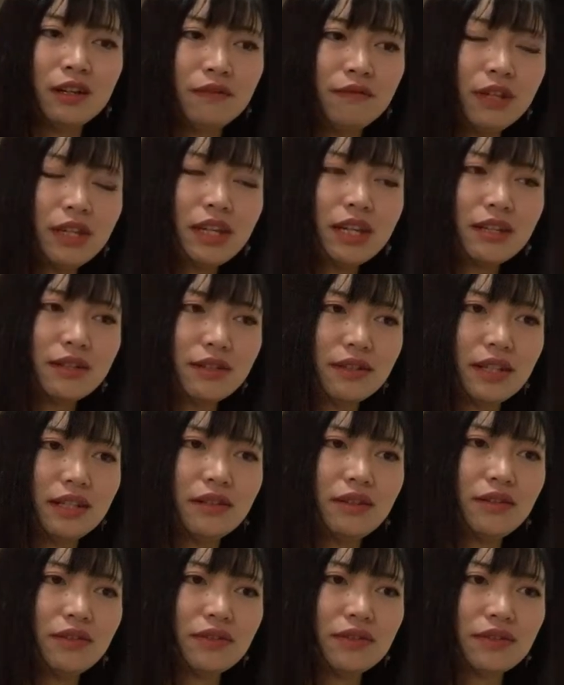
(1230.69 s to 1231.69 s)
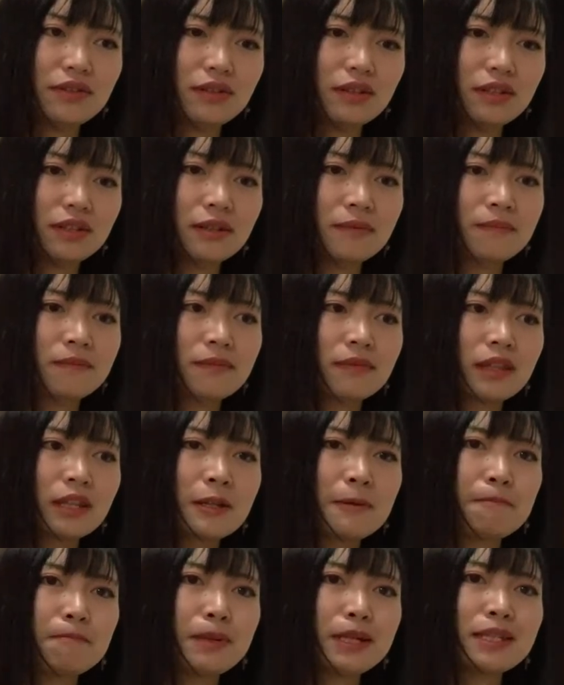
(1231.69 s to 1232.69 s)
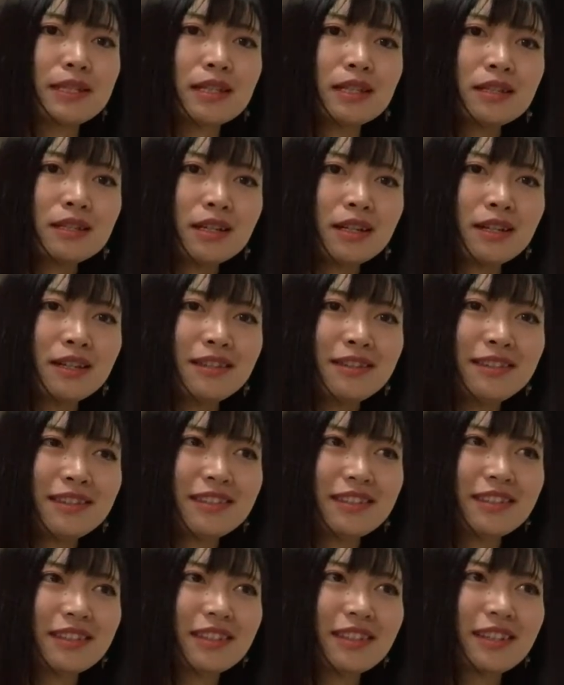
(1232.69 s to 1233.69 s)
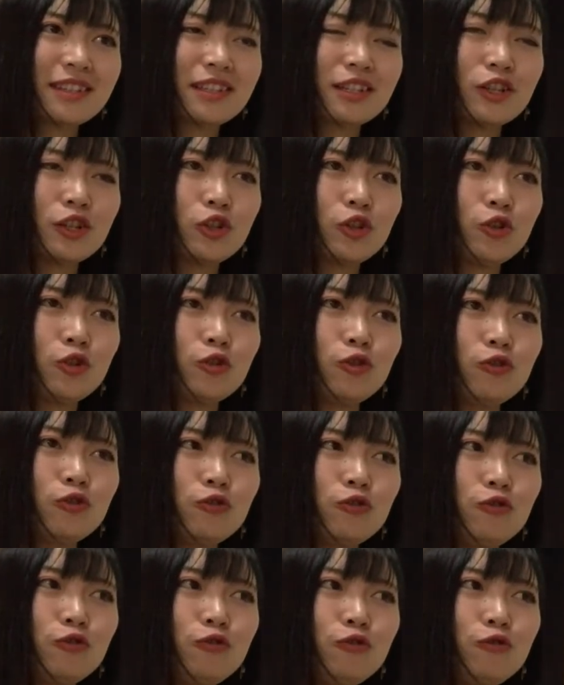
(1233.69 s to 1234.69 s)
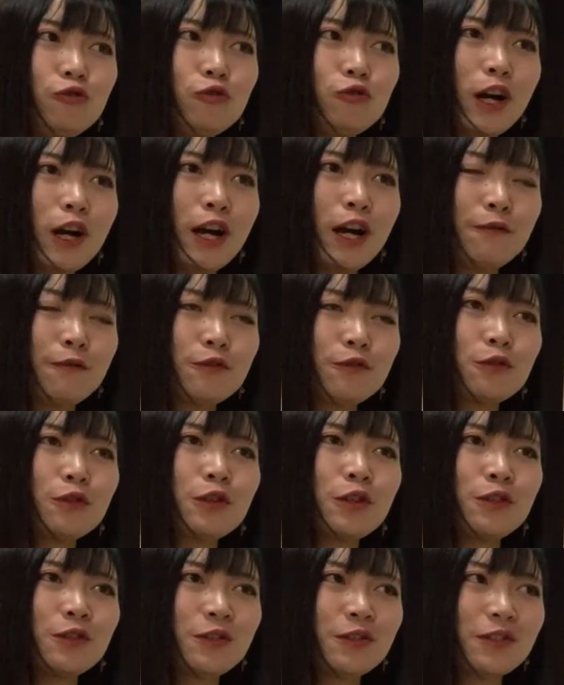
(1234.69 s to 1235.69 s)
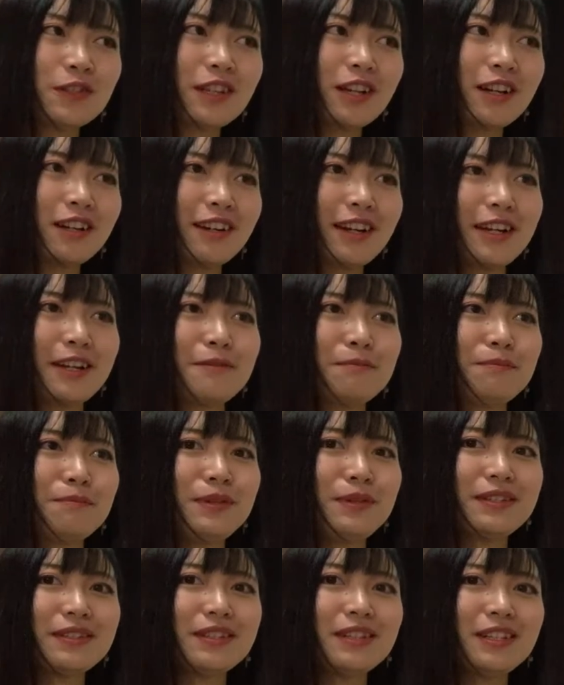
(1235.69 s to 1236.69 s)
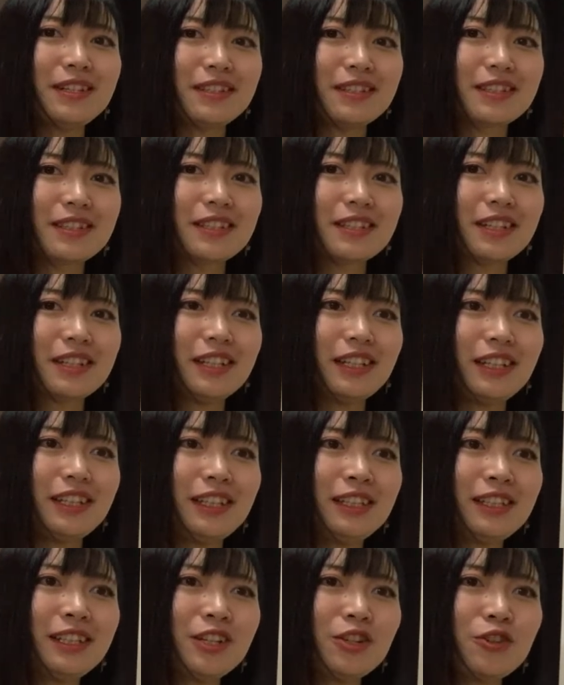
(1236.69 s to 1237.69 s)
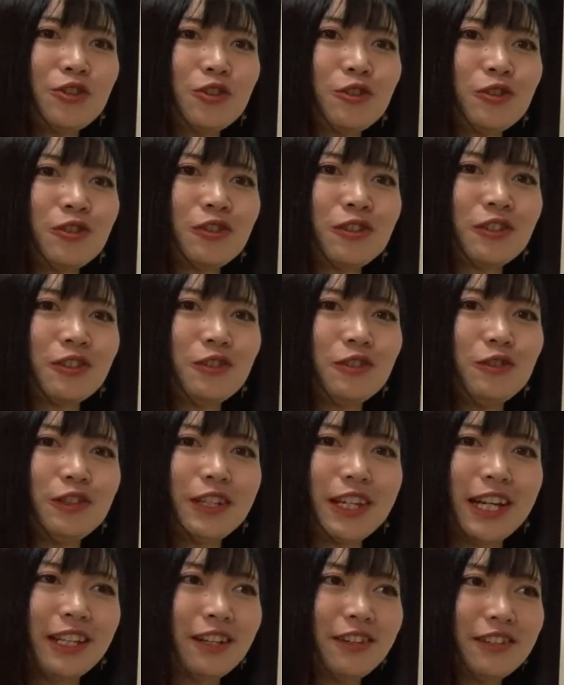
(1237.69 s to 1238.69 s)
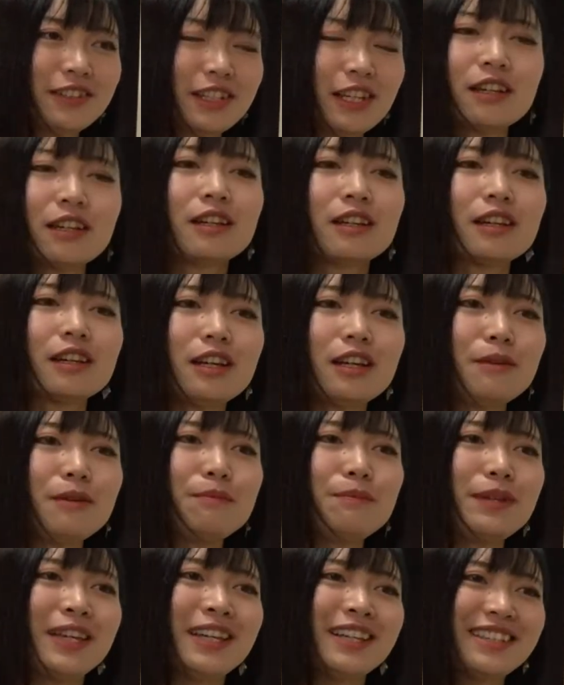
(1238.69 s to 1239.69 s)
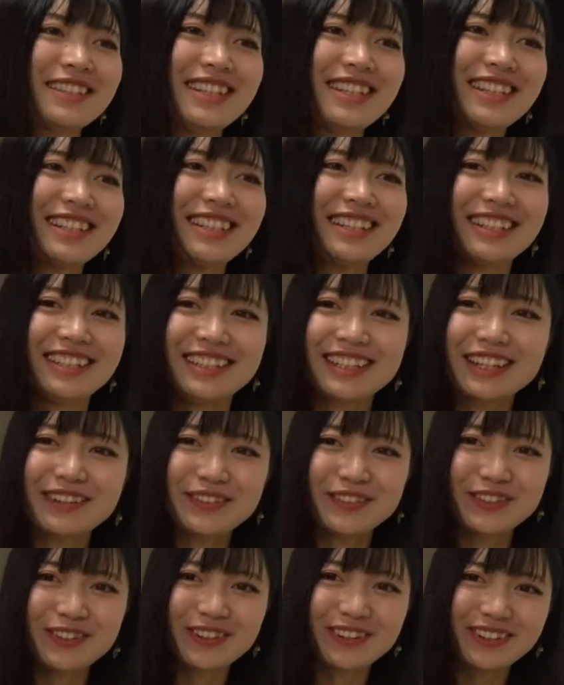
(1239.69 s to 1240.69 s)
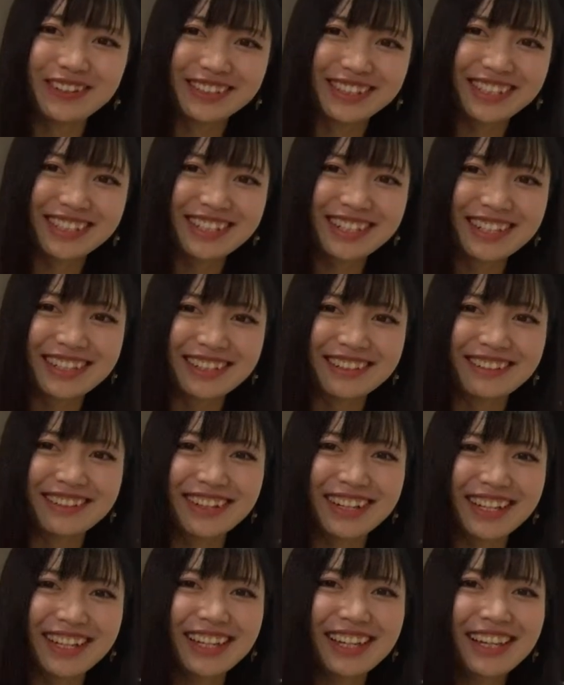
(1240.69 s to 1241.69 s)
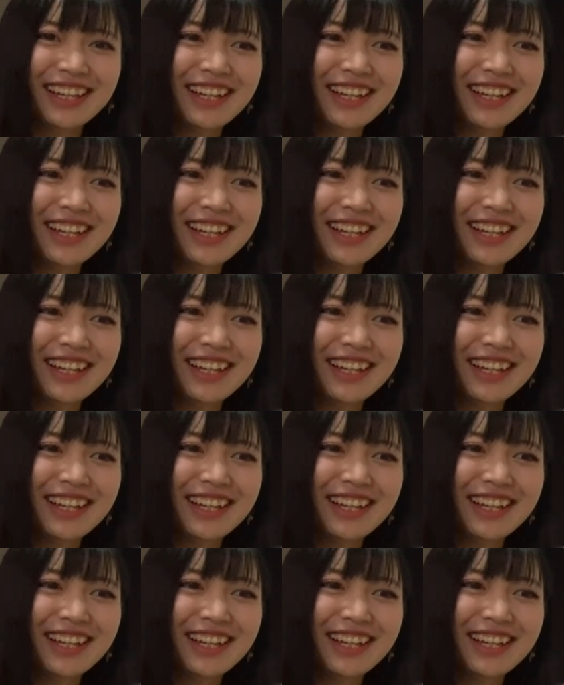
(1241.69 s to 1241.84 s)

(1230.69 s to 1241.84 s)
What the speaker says: We can sing this song, but sometimes you have to learn some like a business English. You cannot say A B C D E F G all the time, right?